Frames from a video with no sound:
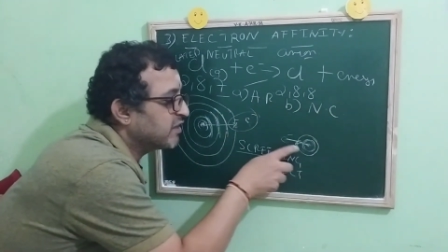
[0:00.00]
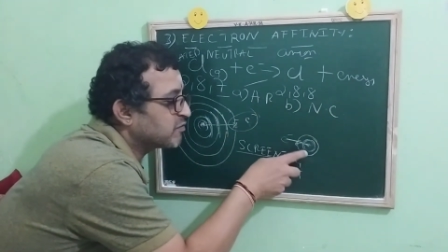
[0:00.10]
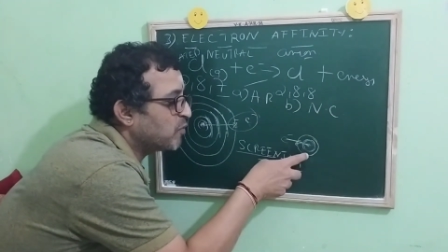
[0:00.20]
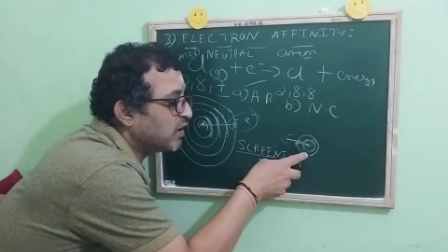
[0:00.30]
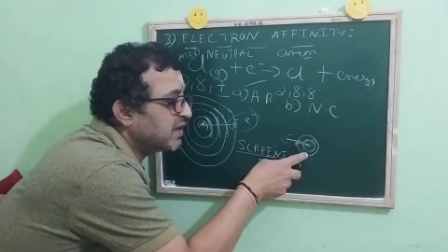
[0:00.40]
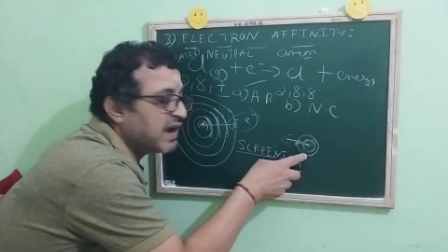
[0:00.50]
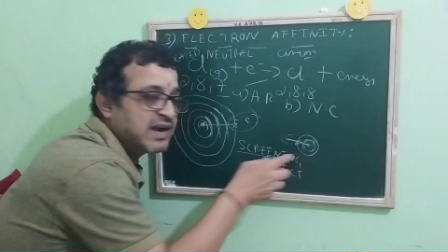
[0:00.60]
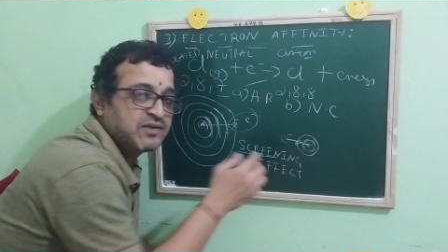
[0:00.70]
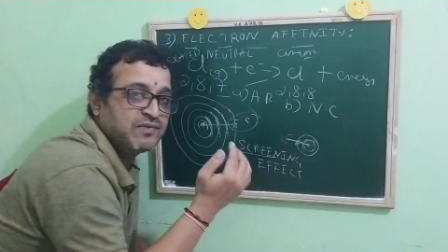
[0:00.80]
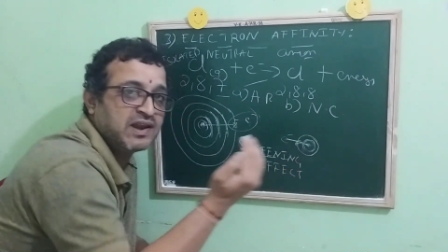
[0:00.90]
The smaller
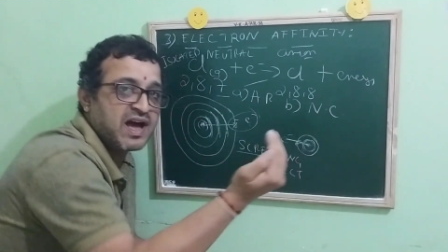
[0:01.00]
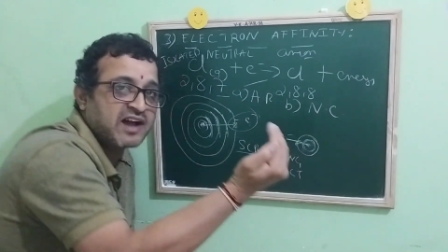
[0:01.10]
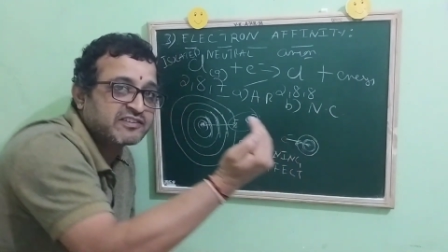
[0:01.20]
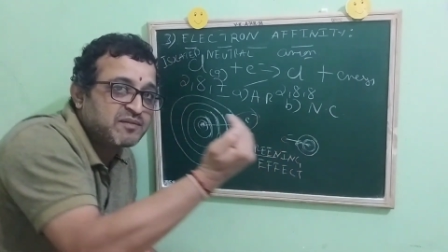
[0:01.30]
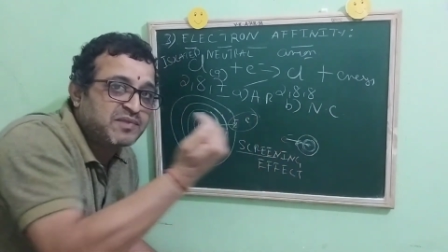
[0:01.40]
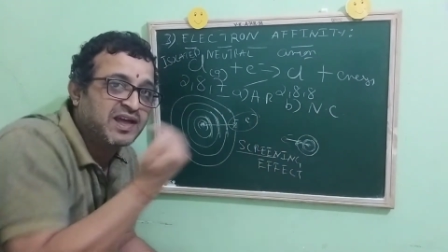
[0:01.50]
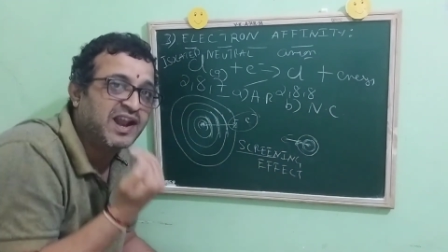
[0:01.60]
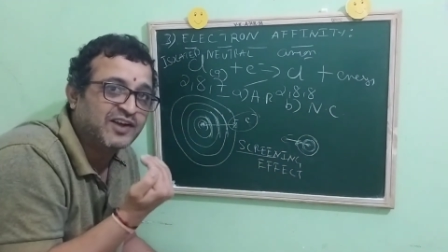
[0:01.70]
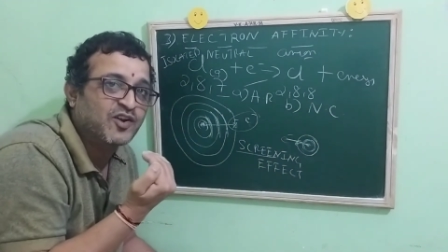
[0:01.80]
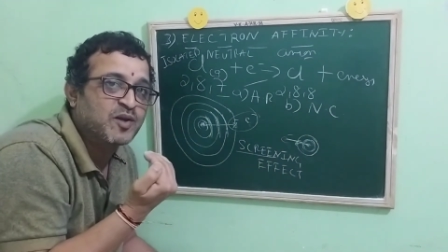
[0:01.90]
atom will accept the
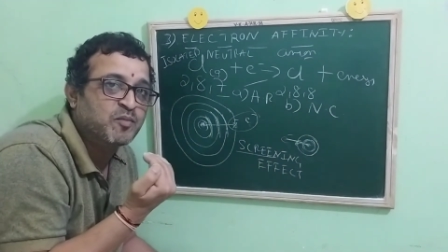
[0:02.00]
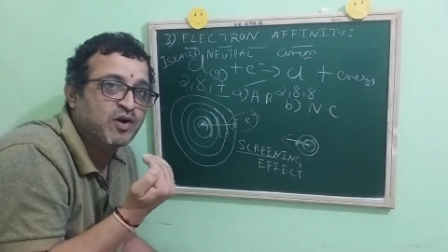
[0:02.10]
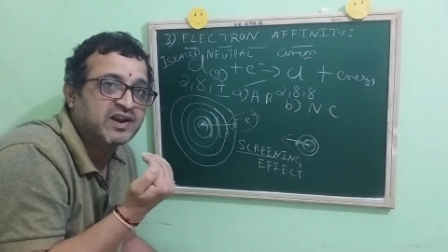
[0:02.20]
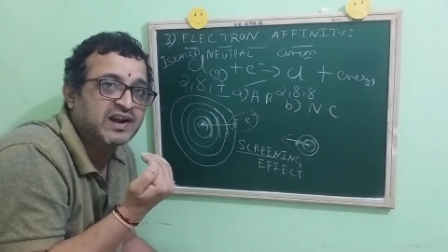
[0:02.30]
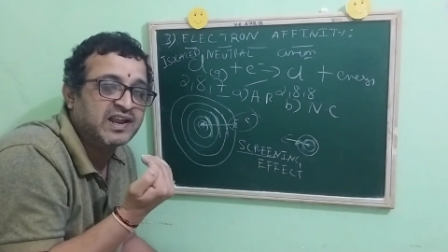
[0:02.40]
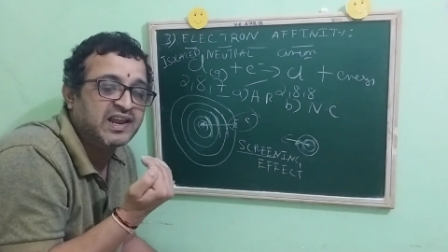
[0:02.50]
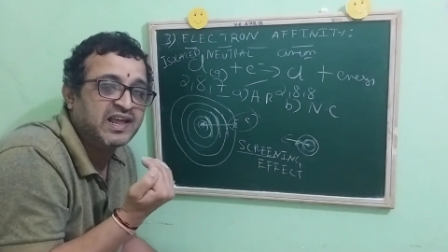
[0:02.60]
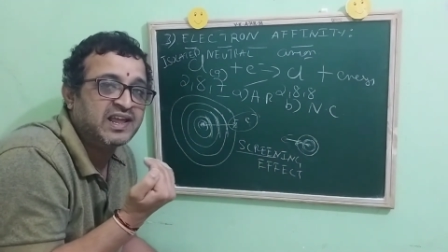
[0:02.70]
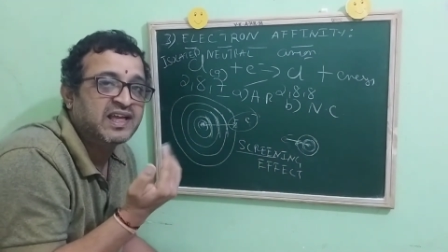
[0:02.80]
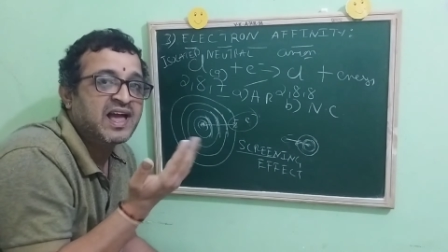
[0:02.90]
electron more
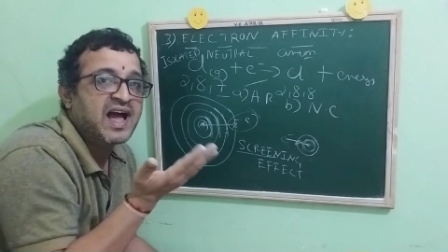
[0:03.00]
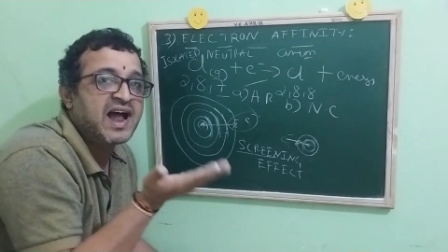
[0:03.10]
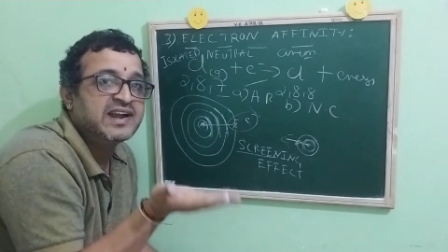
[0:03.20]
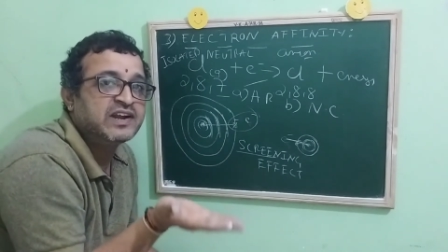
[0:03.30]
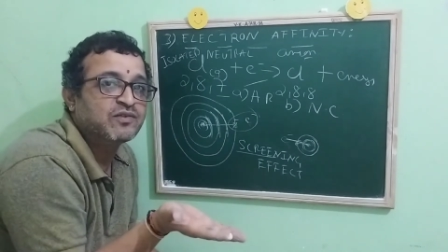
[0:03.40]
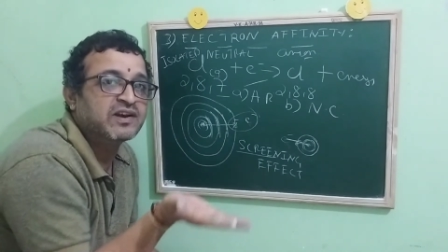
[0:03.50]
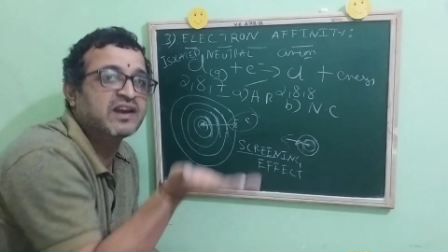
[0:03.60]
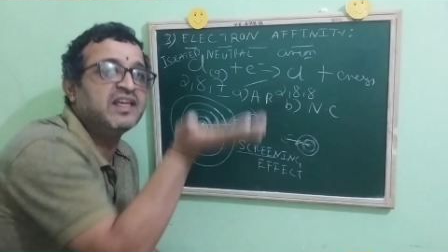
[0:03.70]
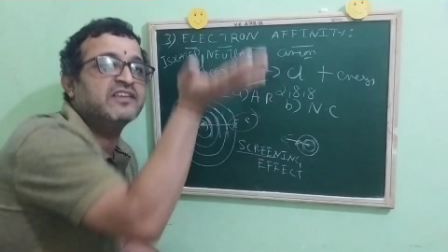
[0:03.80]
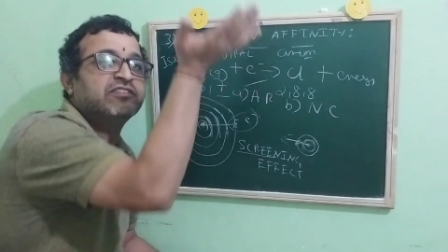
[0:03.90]
readily and it will
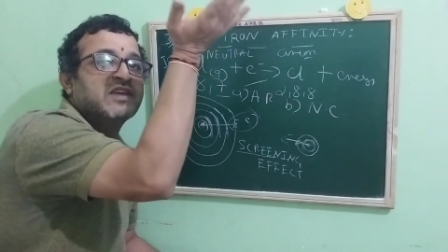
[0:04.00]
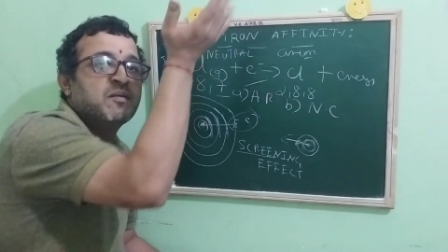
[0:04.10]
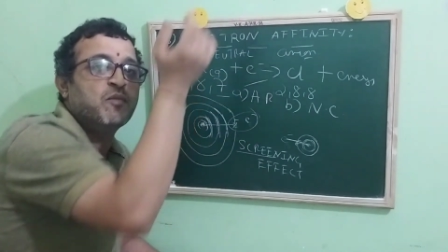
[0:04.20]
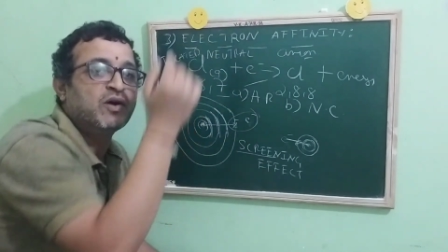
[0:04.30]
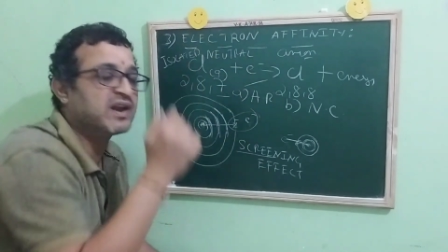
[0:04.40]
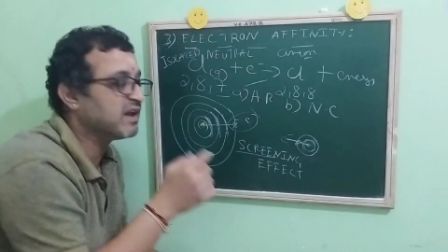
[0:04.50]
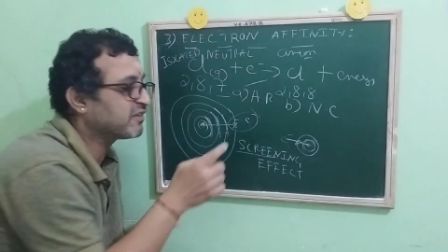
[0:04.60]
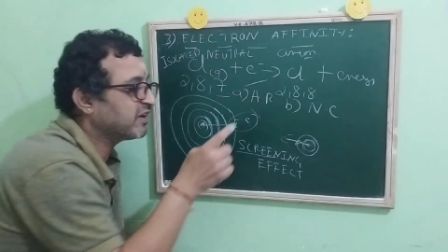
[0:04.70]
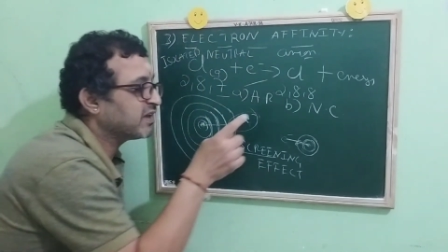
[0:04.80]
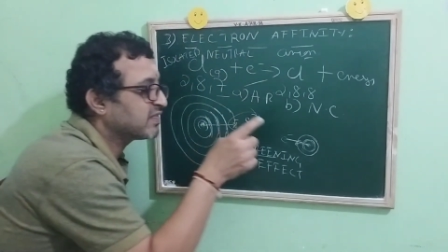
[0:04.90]
release more
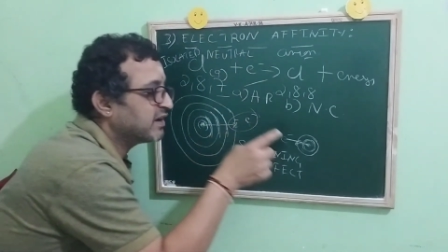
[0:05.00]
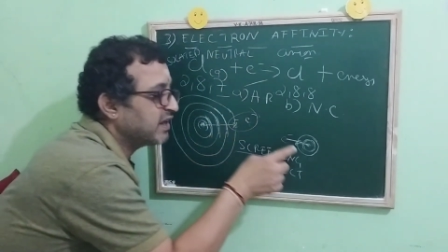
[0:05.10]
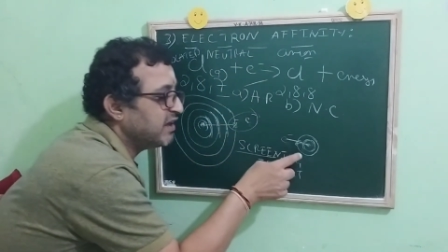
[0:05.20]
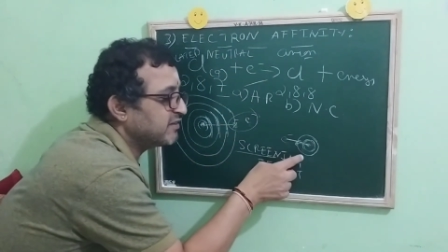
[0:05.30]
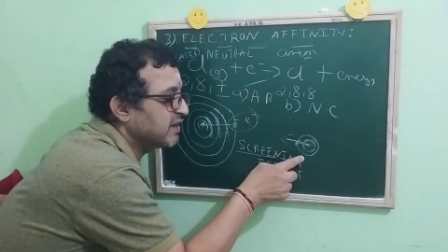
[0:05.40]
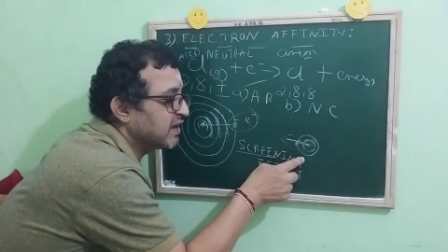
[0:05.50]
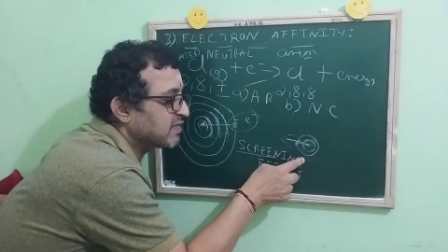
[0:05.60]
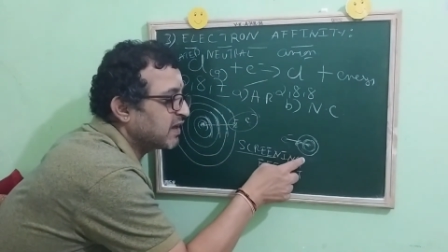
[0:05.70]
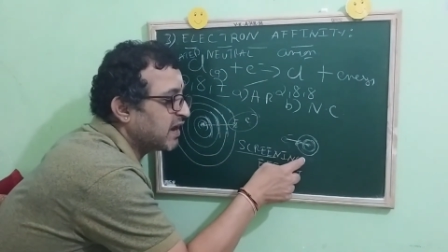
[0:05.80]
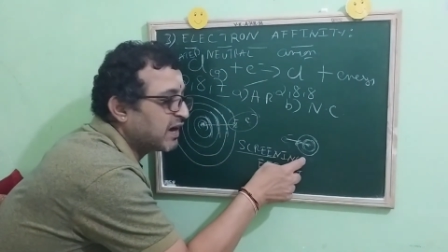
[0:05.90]
energy. That is,
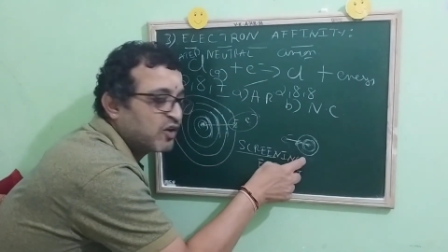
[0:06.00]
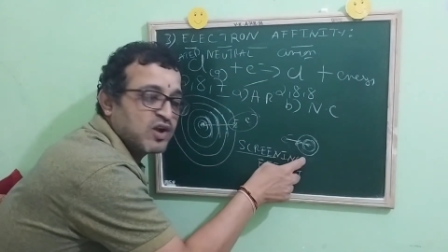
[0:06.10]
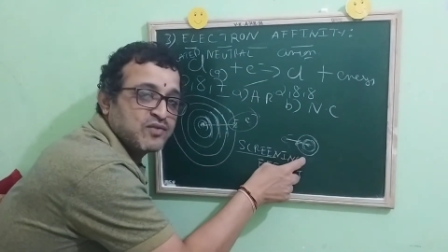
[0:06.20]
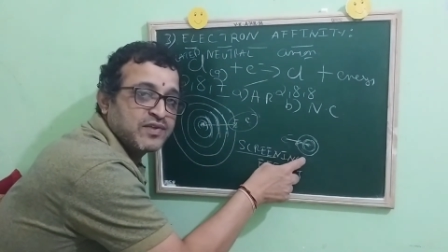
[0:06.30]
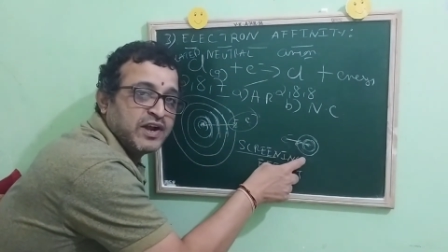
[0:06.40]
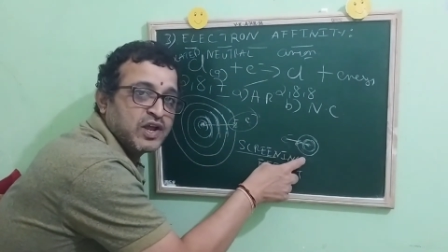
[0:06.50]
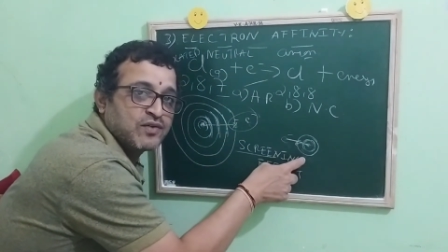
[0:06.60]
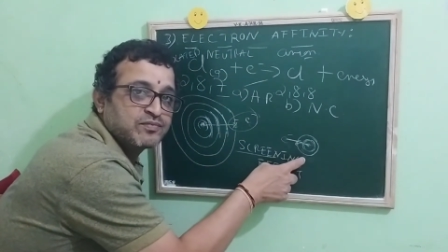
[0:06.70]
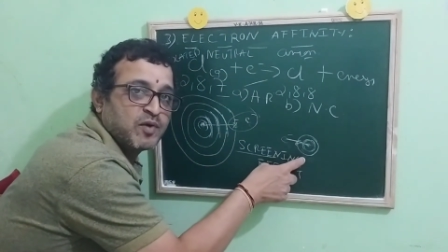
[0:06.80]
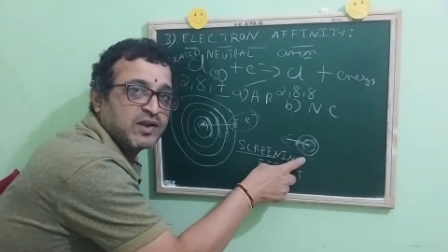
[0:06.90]
the electron affinity
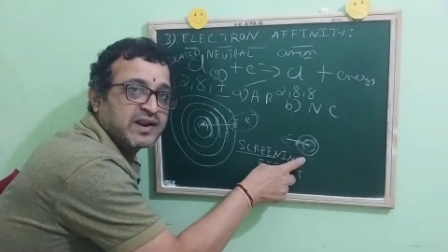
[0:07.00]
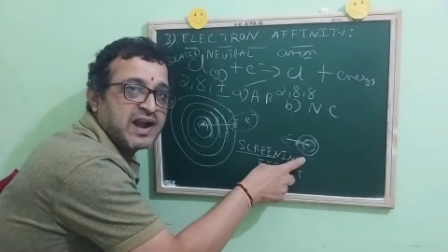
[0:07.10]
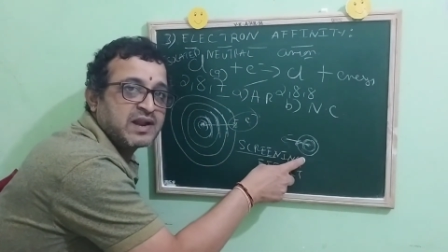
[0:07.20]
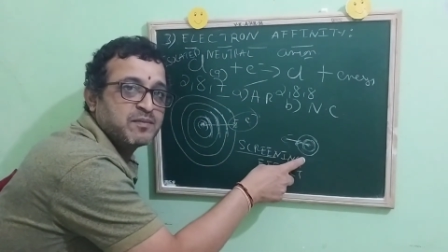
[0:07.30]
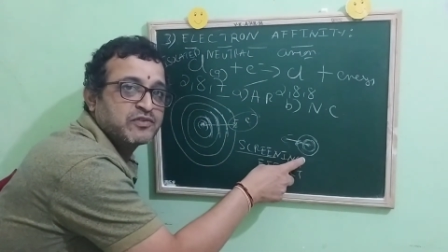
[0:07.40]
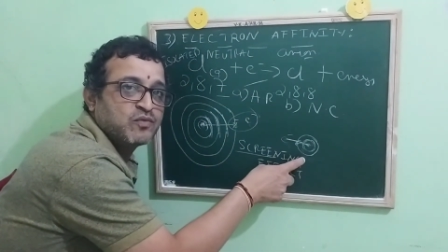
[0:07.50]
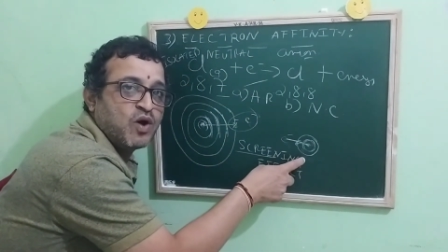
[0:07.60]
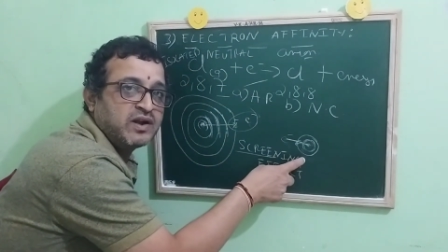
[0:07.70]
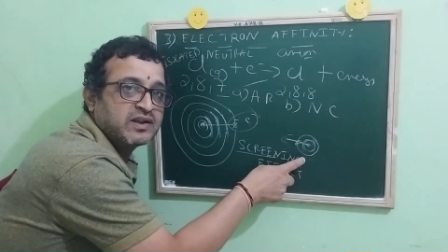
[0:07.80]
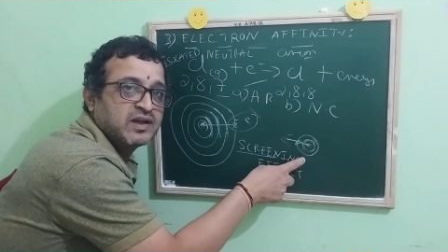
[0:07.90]
of smaller atom is
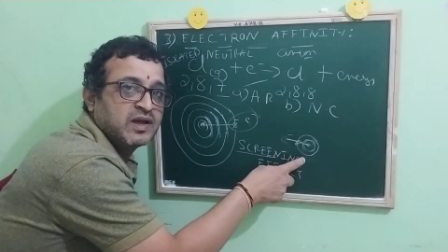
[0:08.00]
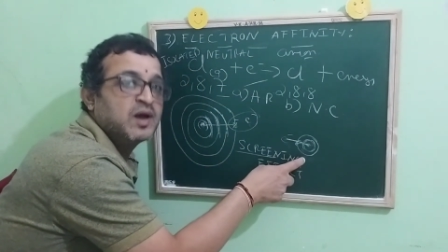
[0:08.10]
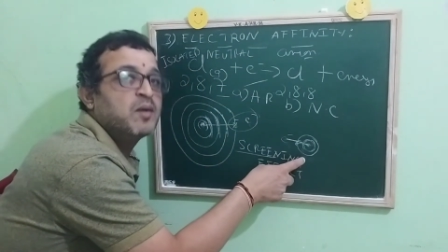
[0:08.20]
what?